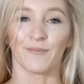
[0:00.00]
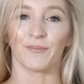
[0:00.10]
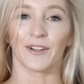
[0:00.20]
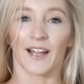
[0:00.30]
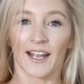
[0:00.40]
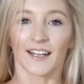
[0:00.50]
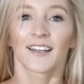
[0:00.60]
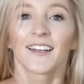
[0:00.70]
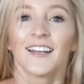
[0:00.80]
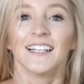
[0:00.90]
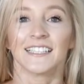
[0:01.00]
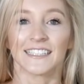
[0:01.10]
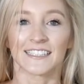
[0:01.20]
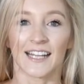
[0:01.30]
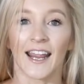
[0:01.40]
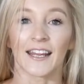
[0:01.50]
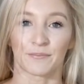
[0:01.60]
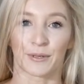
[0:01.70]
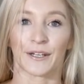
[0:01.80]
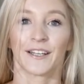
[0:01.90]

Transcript: black tape.